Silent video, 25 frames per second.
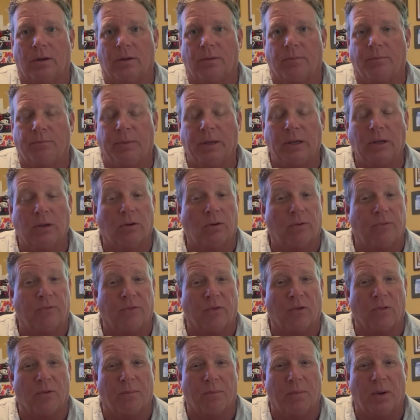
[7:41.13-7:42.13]
bill
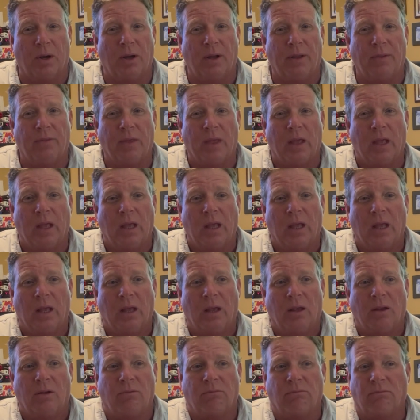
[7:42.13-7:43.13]
for the month
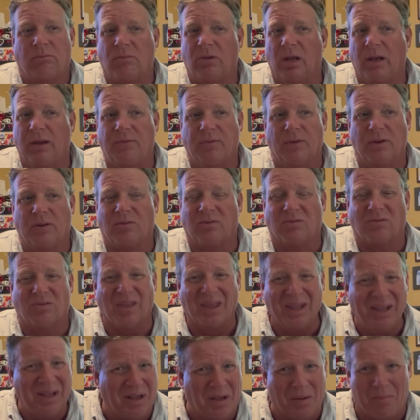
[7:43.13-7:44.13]
to even
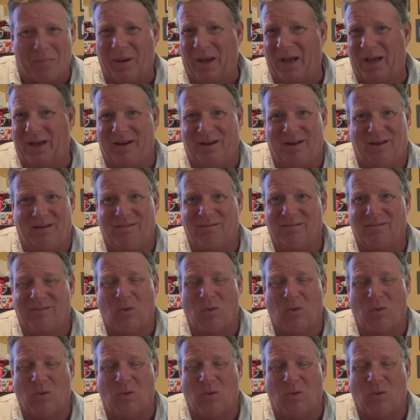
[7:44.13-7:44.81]
think about it.